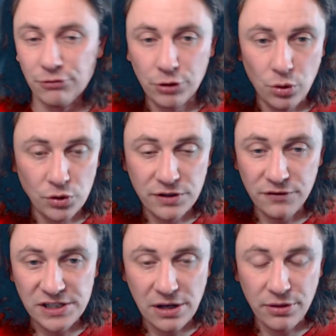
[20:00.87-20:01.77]
a course of
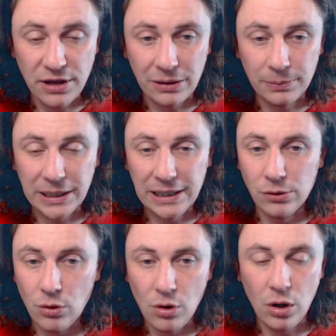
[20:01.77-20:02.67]
physiotherapy
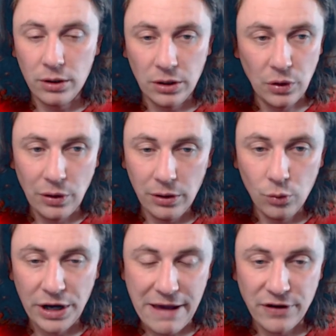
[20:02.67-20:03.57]
or
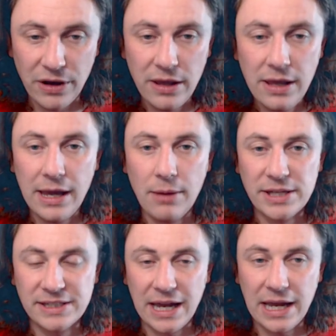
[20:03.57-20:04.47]
whatever
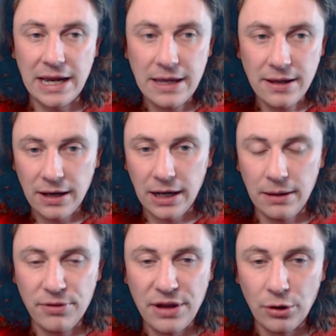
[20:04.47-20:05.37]
MSK
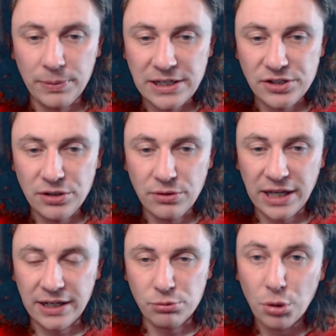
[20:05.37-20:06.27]
therapies you
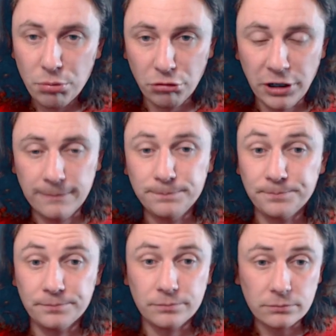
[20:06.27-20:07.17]
think appropriate.
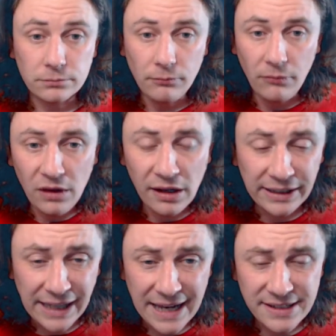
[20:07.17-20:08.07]

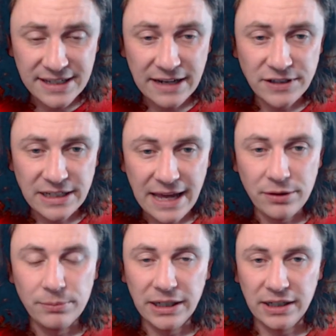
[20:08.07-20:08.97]
Again, safety net
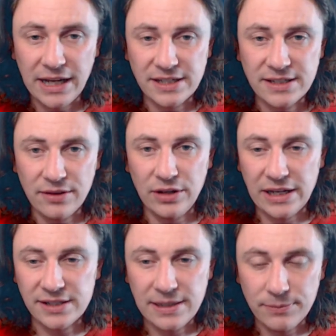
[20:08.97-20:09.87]
them in case the
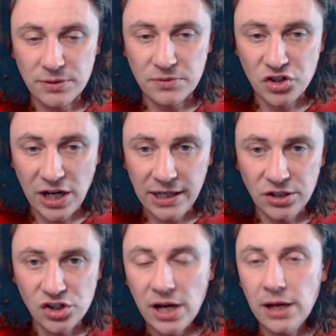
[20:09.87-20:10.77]
symptoms
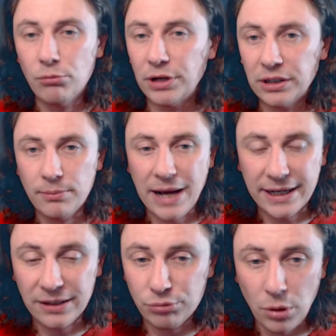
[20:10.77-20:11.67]
change. Bring them back
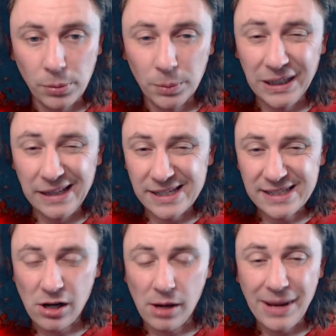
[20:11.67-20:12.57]
at probably this
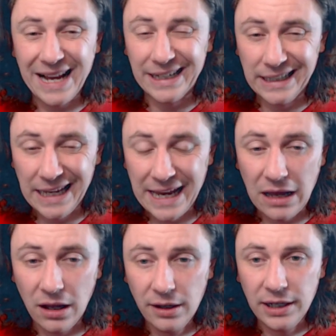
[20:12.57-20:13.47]
time at a year
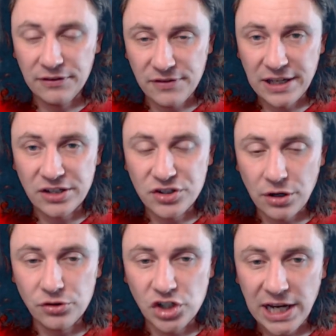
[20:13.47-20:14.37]
if things
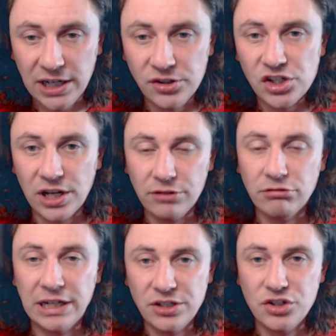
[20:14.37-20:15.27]
don't change, and
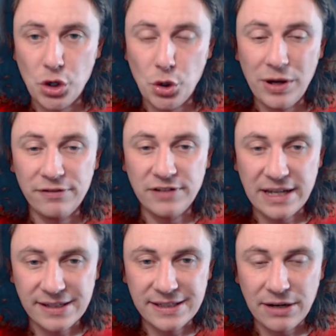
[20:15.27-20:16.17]
redo if
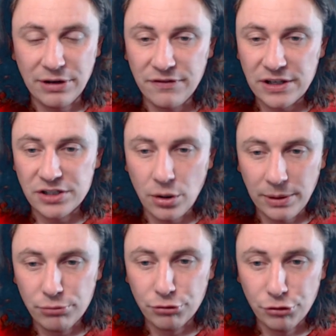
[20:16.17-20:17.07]
necessary if there's no
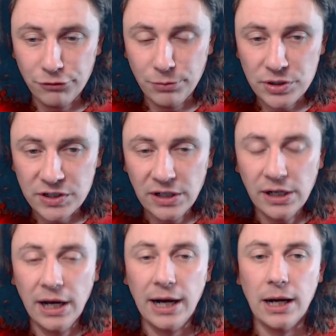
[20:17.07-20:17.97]
improvement.
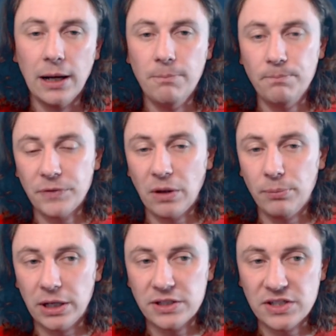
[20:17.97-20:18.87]

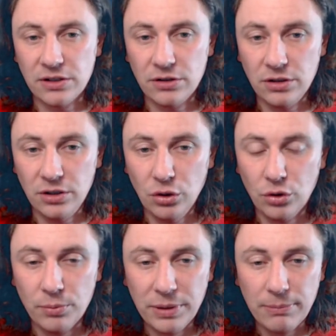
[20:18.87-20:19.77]
But you
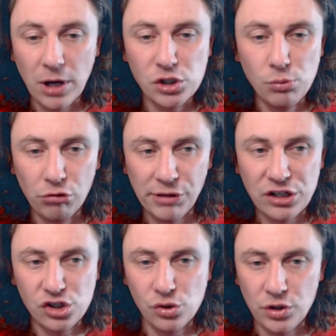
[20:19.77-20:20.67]
can be much more
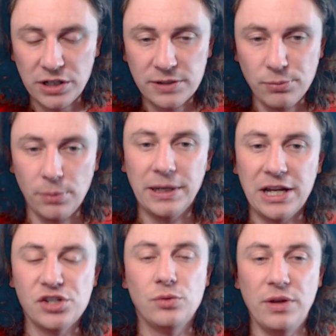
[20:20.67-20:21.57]
reassured in this
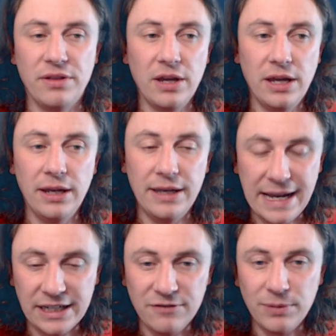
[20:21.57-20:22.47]
population with
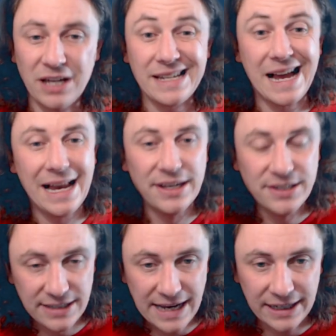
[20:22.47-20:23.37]
negative bloods and
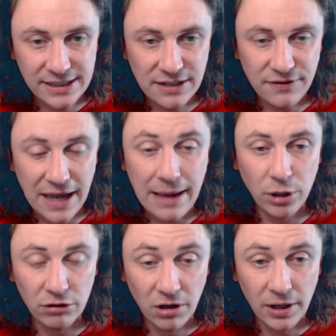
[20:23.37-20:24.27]
negative
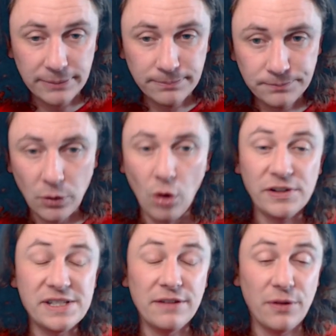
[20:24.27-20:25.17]
MRI.
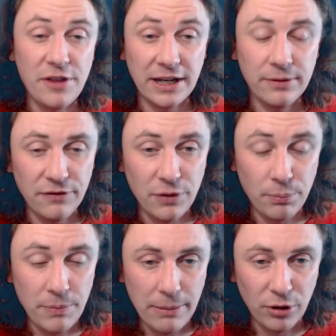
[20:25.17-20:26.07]
Obviously, if the
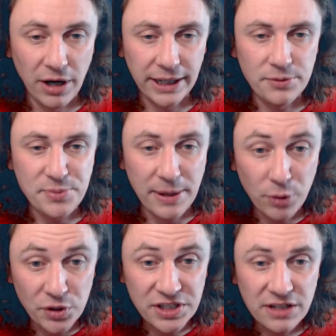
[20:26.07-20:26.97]
MRI comes back
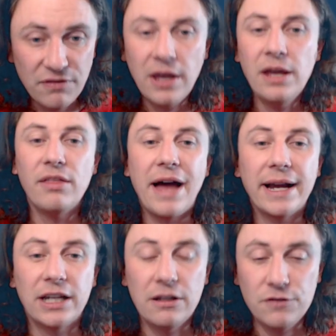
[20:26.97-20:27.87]
positive, that
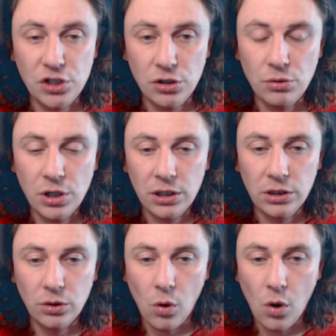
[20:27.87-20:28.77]
gives you
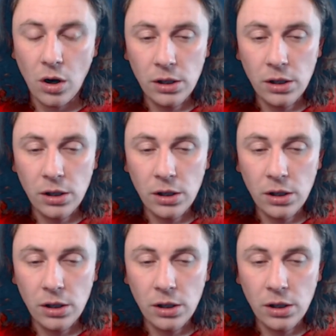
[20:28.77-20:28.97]
your